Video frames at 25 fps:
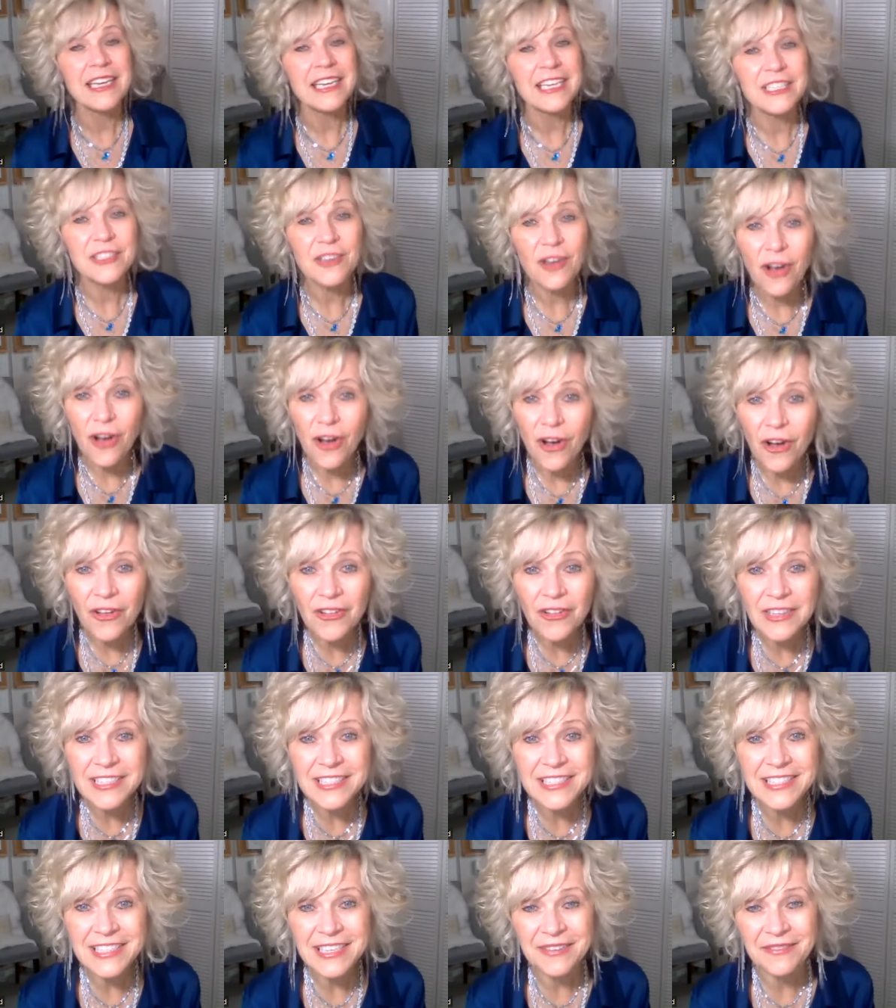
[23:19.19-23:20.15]
It's
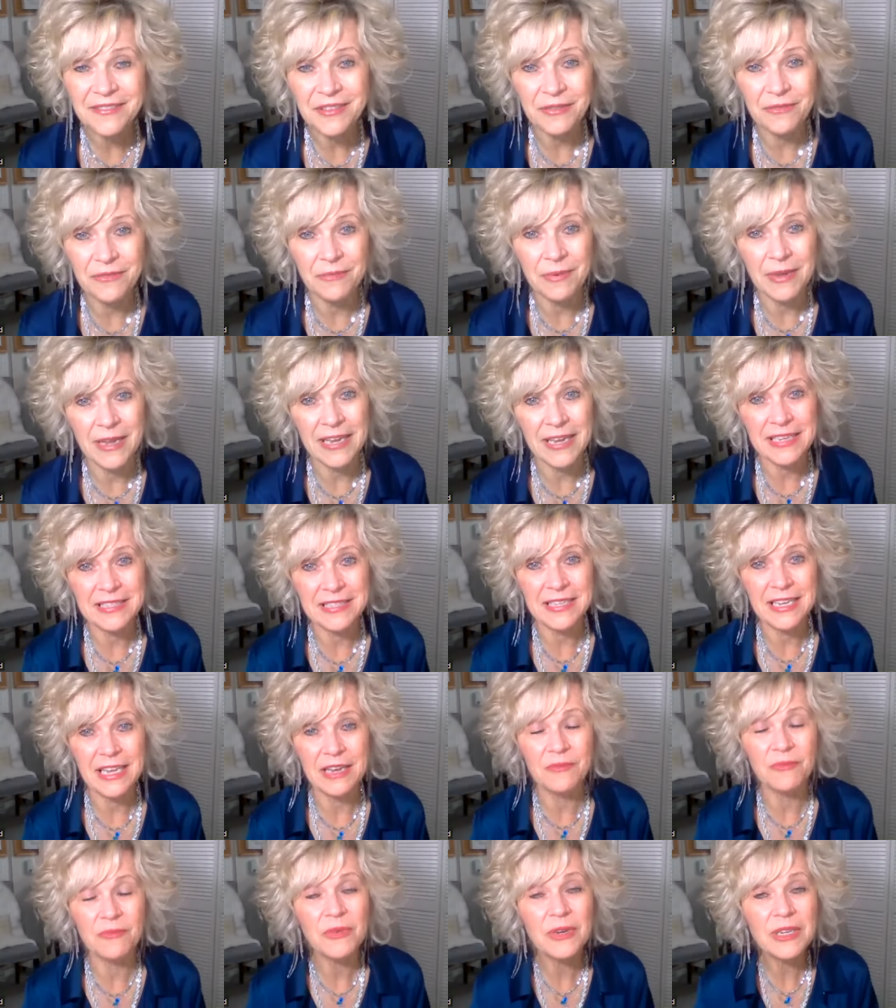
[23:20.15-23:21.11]
all incentive
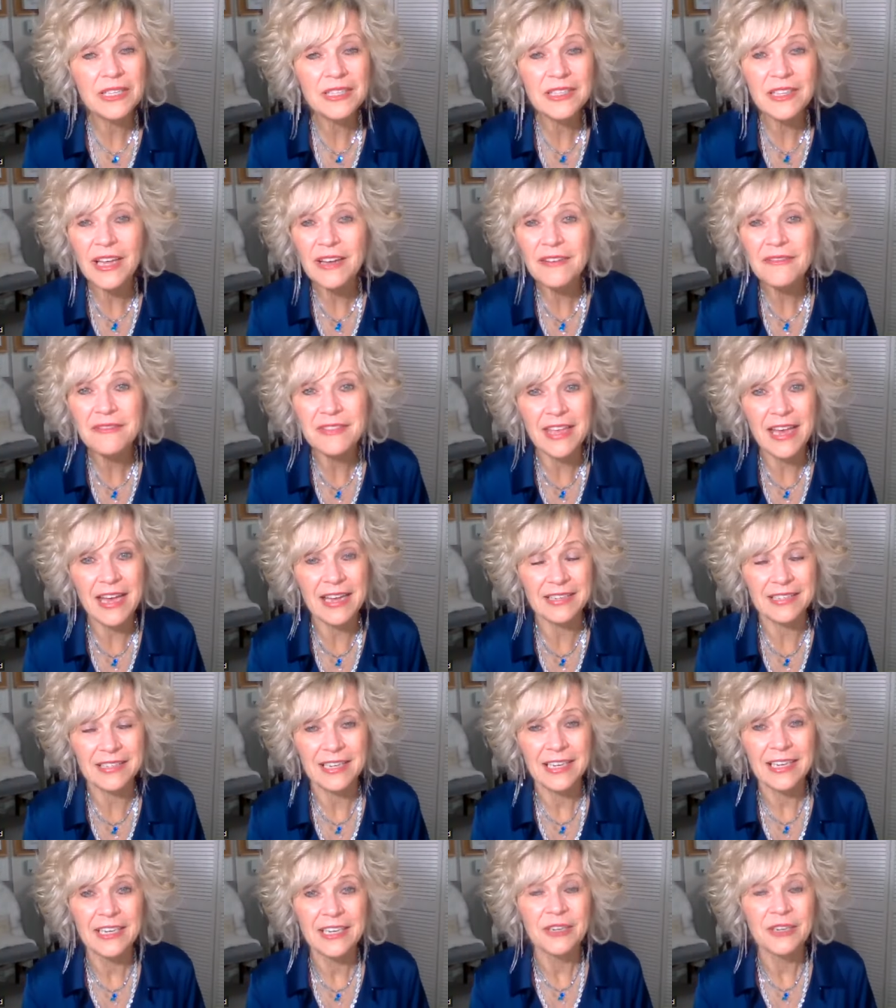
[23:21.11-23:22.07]
based and we love that.